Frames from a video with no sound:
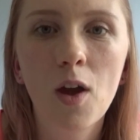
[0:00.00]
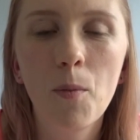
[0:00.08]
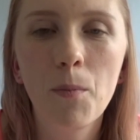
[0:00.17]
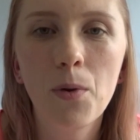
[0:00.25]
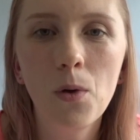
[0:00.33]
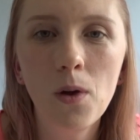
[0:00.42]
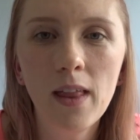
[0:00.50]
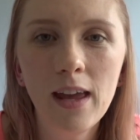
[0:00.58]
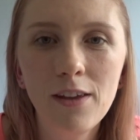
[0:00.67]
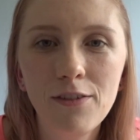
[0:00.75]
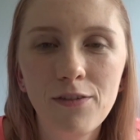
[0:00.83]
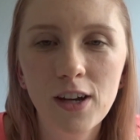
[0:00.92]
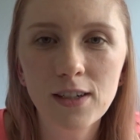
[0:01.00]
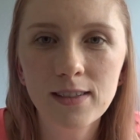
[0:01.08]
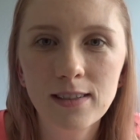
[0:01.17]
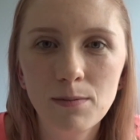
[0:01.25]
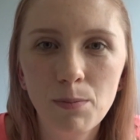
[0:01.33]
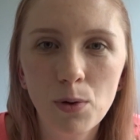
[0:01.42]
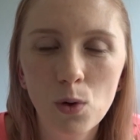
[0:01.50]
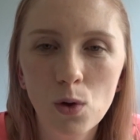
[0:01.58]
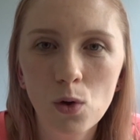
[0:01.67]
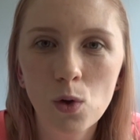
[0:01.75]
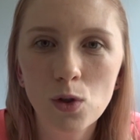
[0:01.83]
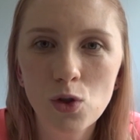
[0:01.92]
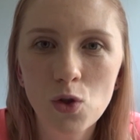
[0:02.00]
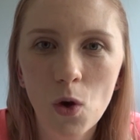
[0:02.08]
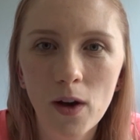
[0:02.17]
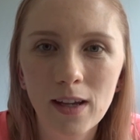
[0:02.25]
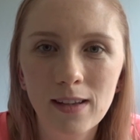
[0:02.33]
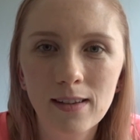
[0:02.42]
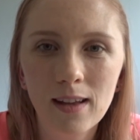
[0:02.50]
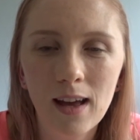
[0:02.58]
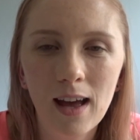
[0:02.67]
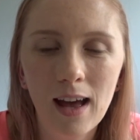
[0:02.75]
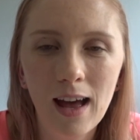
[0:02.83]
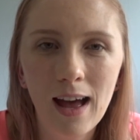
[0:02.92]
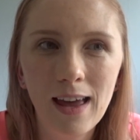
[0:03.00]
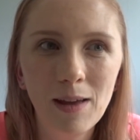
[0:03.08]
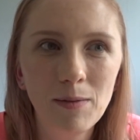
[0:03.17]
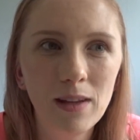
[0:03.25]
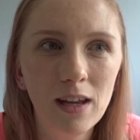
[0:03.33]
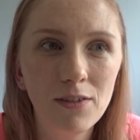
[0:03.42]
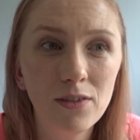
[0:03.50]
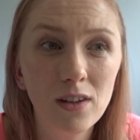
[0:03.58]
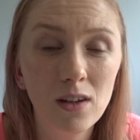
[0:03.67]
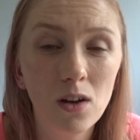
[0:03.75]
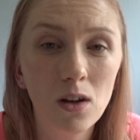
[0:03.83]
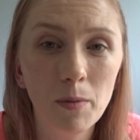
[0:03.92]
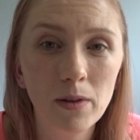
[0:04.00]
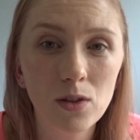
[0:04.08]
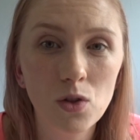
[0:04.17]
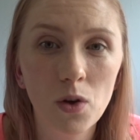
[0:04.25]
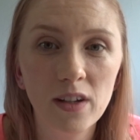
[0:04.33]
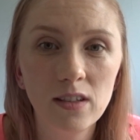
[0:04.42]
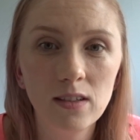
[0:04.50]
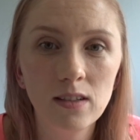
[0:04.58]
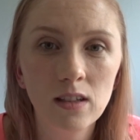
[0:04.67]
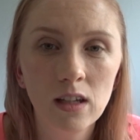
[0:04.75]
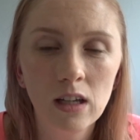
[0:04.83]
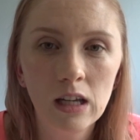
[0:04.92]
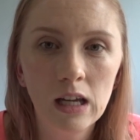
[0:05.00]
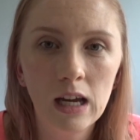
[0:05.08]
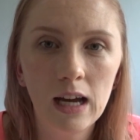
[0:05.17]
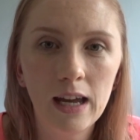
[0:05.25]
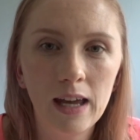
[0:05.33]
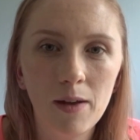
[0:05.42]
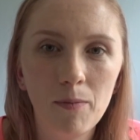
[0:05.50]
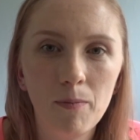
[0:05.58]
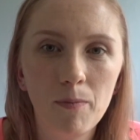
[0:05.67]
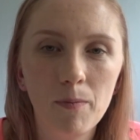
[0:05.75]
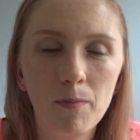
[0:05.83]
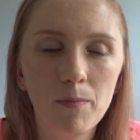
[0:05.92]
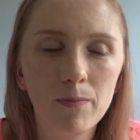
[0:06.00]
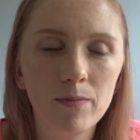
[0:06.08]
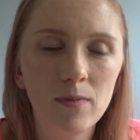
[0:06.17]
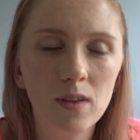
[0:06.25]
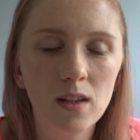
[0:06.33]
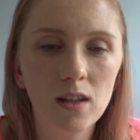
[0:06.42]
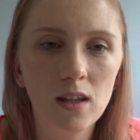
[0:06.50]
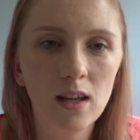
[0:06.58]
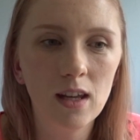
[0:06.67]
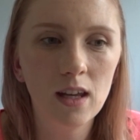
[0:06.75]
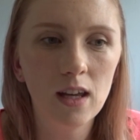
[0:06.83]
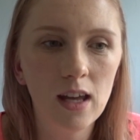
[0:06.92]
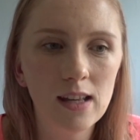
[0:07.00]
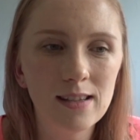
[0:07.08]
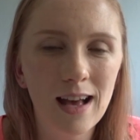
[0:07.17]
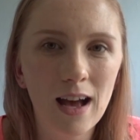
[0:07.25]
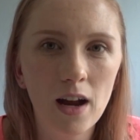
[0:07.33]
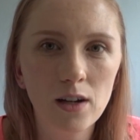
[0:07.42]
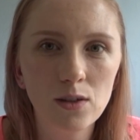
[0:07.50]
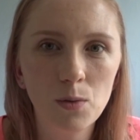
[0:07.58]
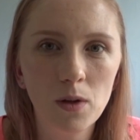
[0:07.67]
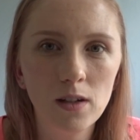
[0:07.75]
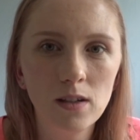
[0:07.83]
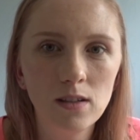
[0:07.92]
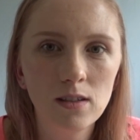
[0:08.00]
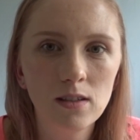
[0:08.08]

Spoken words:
Pro-life versus pro-choice. I am definitely all about the choice. It's a hard one.